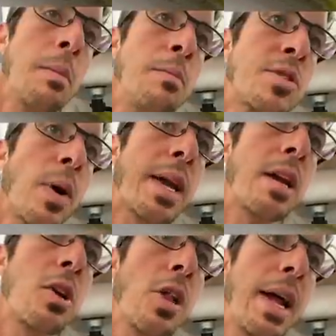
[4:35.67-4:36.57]
so I
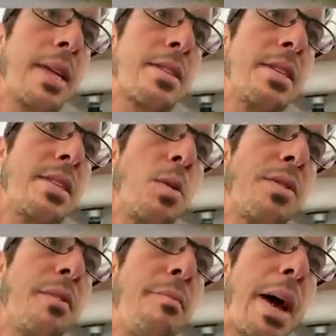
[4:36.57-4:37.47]
can glance and see what
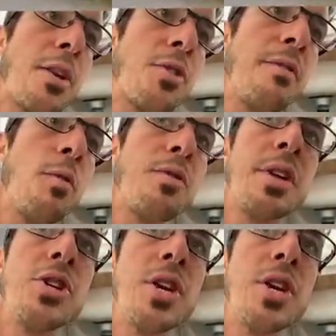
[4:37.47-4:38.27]
the battery voltage